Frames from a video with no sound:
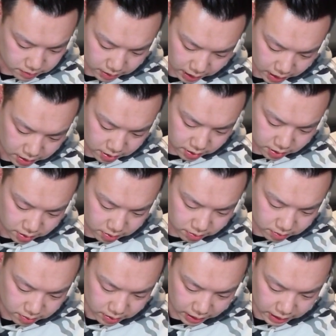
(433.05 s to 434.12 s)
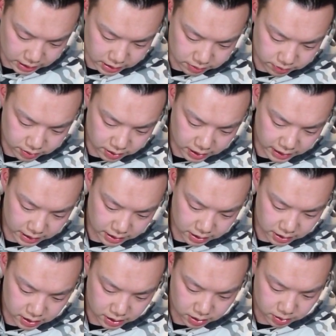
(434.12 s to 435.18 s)
I don't know. I just feel
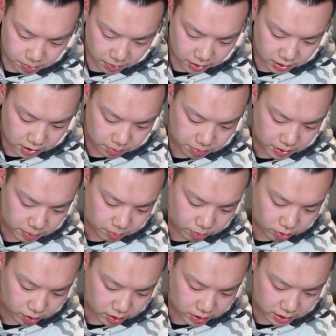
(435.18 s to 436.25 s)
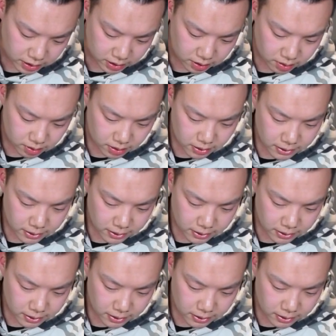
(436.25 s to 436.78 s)
like this part could be more clean.